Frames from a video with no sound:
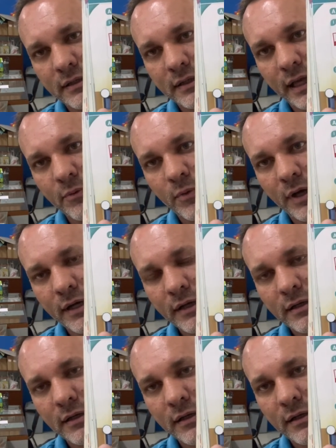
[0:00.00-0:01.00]
That
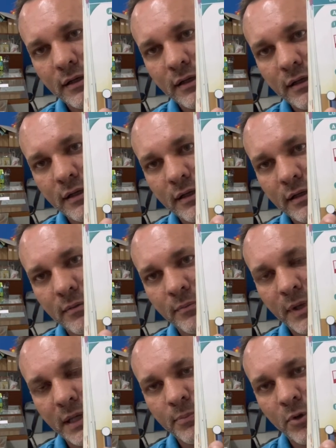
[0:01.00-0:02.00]
one,
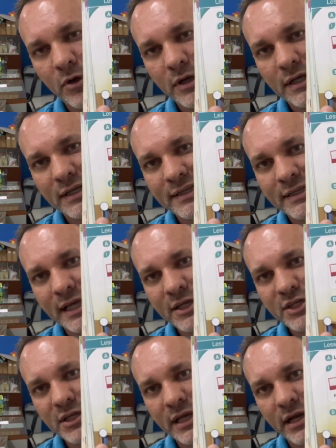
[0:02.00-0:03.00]
big book,
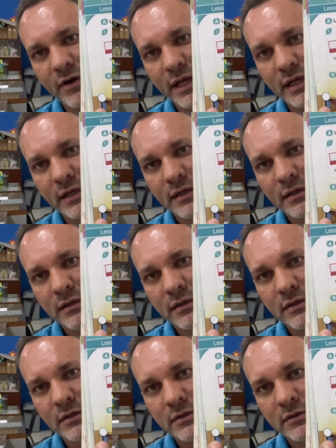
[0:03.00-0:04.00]
dictionary.
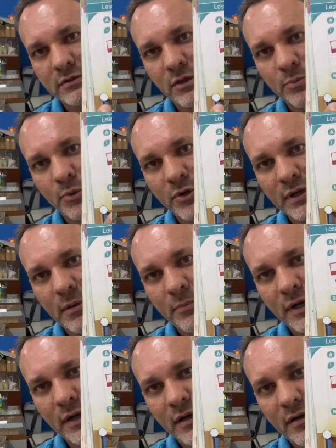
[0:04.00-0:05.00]
So put
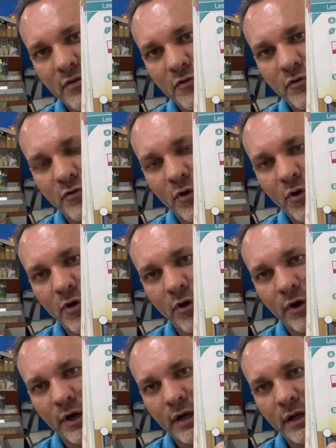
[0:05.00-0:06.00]
number
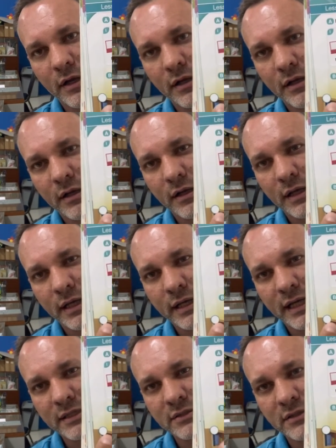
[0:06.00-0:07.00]
4 in
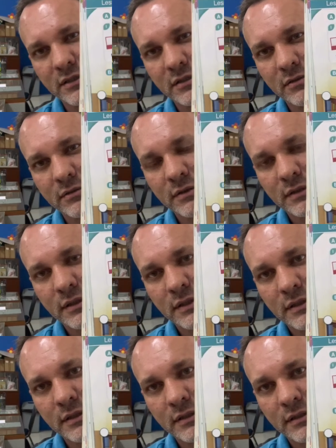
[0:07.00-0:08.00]
that circle.
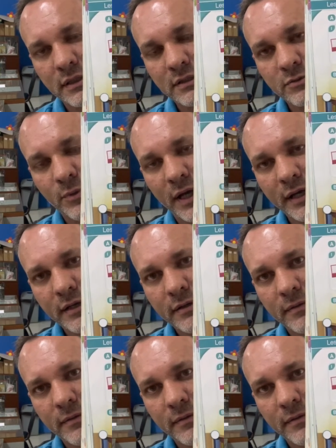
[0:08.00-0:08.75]
This one,